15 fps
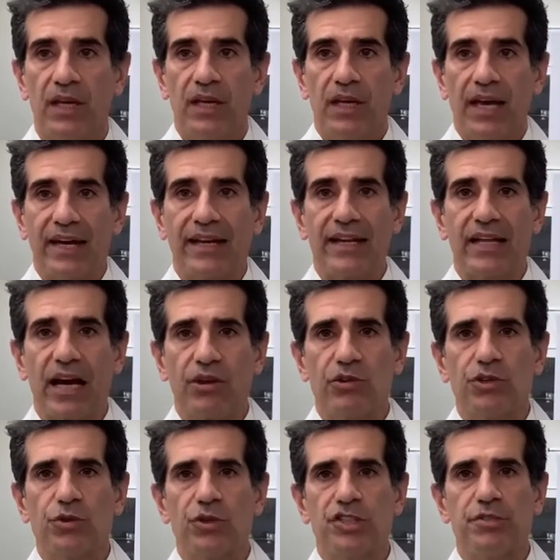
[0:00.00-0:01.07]
and allow you
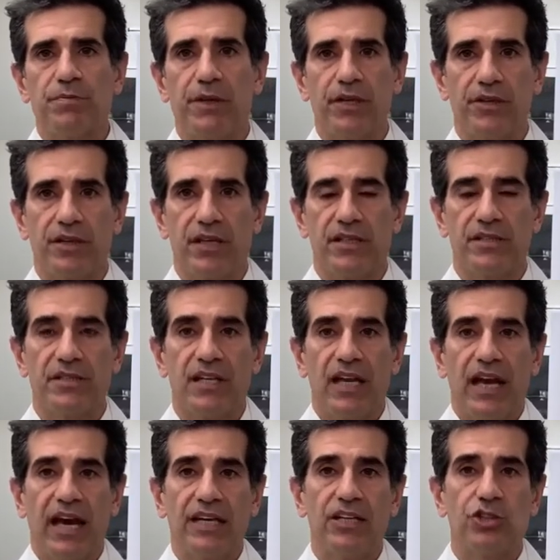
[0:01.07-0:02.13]
to experience
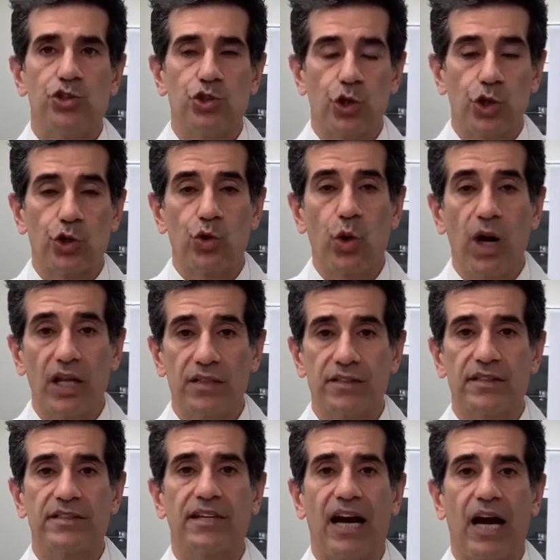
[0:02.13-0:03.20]
and enjoy quality
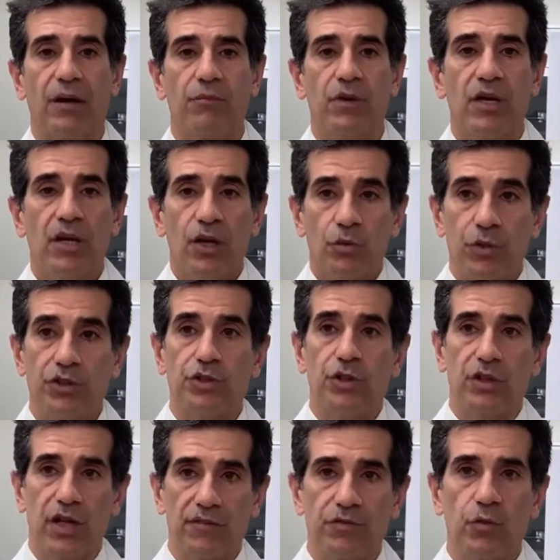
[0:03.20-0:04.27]
time with your
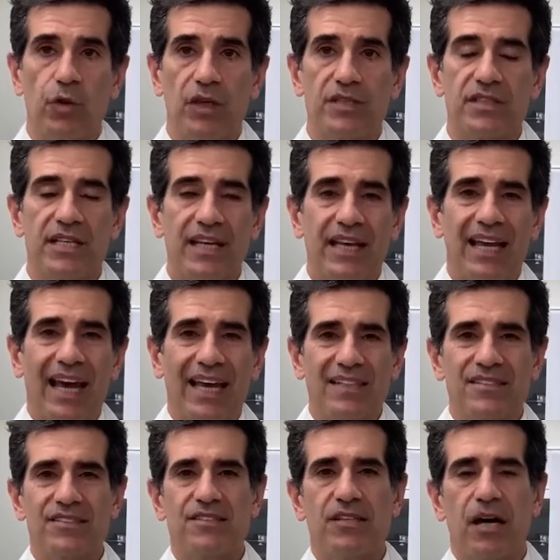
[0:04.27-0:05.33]
loved ones and
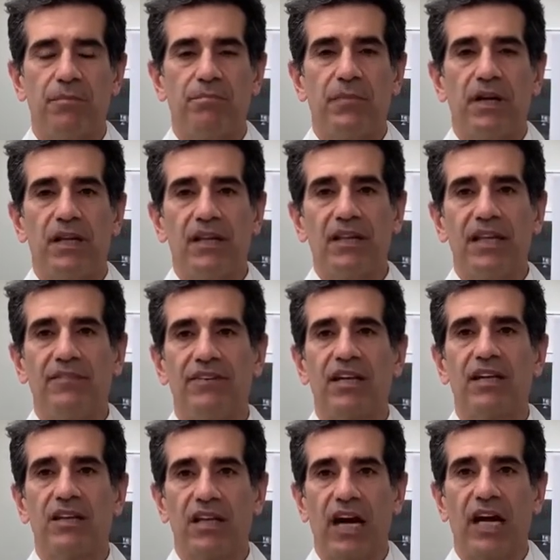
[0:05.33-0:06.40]
stop living
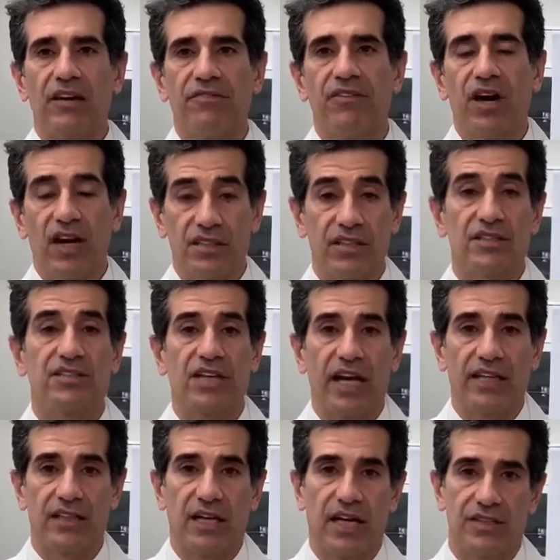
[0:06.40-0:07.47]
life on the
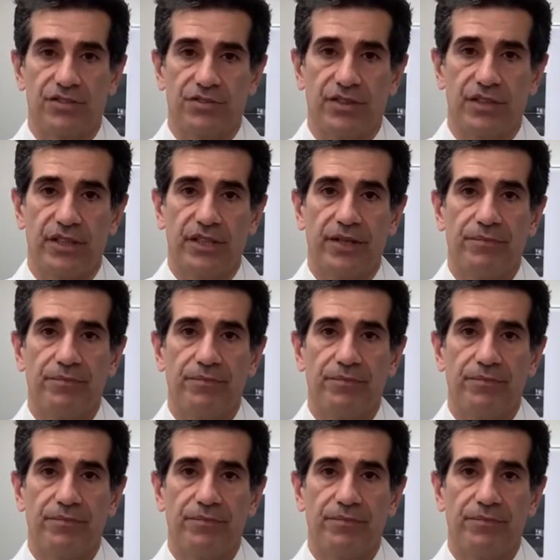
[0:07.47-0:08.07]
sidelines, really.